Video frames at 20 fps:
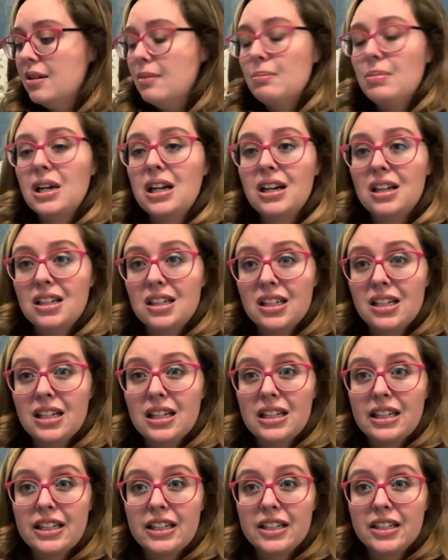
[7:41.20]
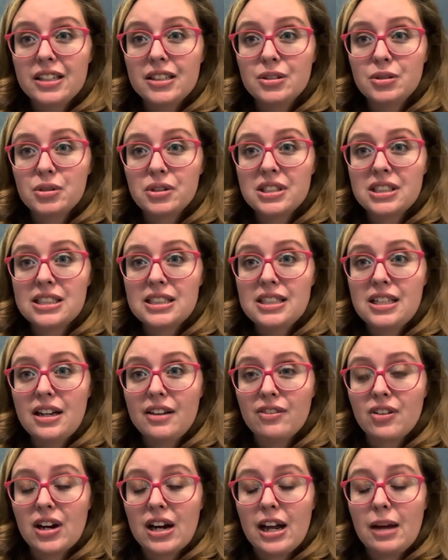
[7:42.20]
uh, it just
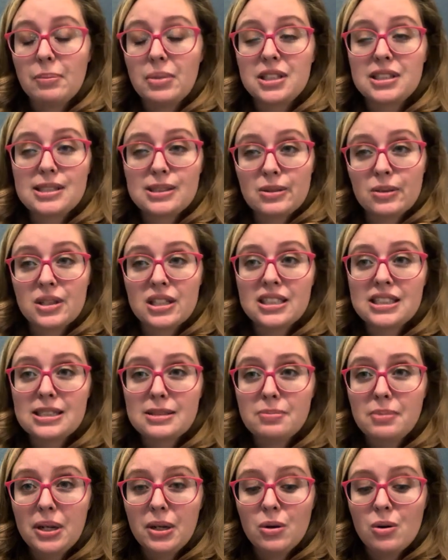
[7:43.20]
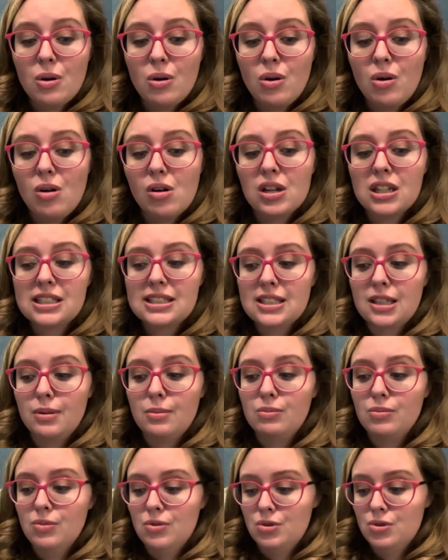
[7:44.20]
never happens. So this is my goal because
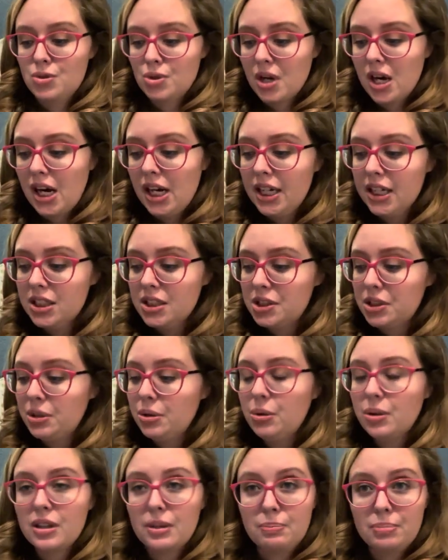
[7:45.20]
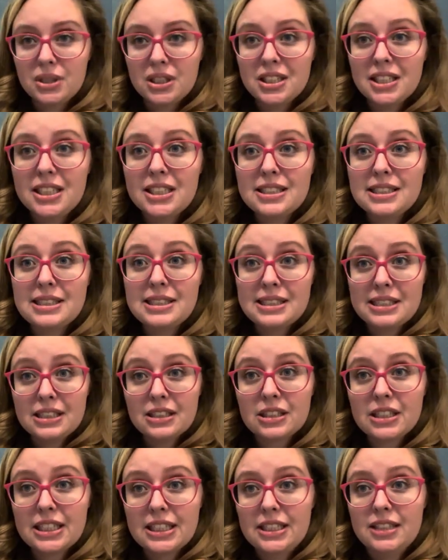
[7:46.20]
I'm trying to complete
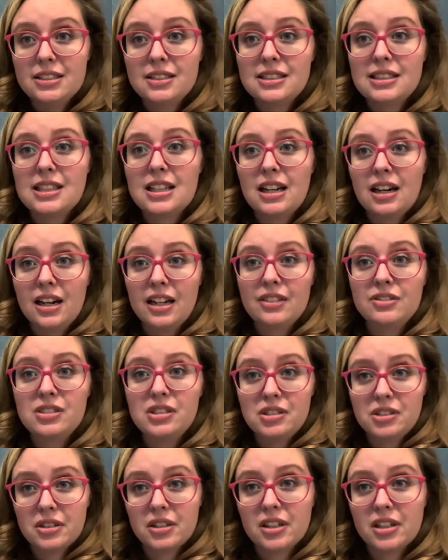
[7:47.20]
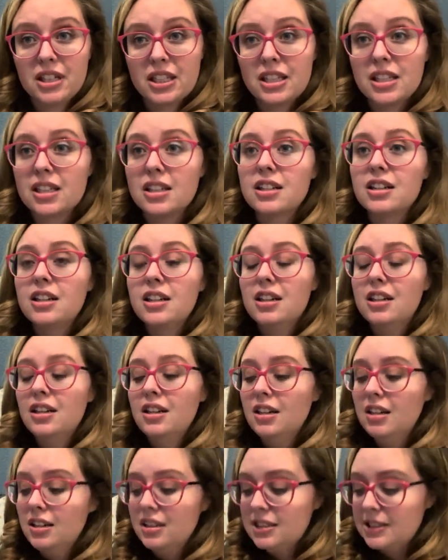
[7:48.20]
series that I have started.
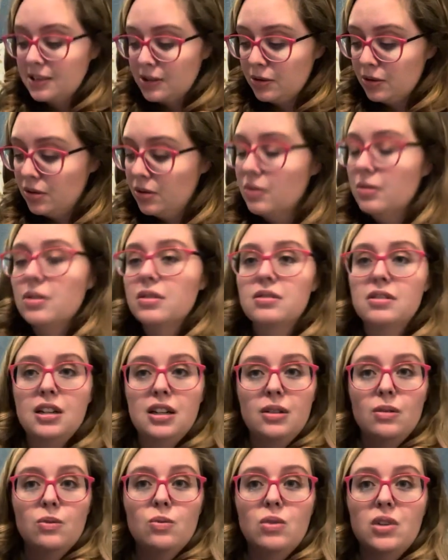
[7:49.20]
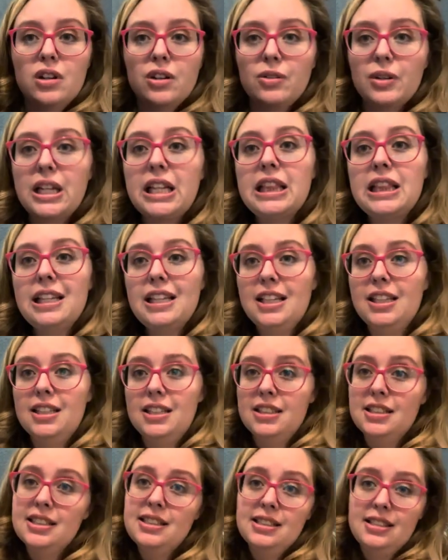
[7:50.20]
So I want to read
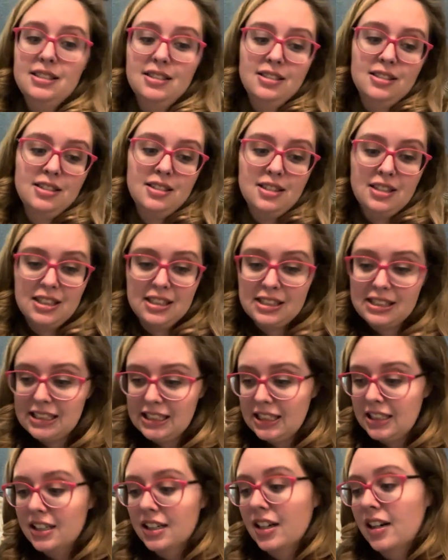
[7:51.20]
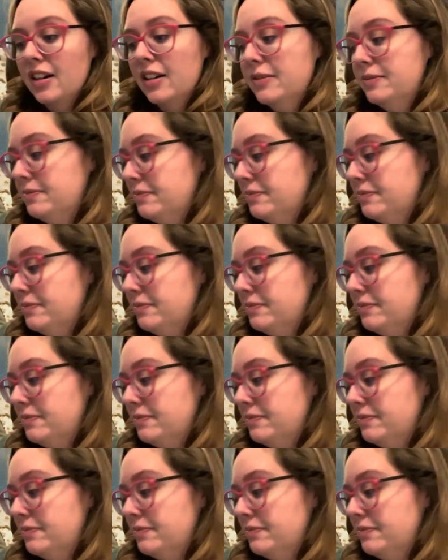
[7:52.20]
these this year.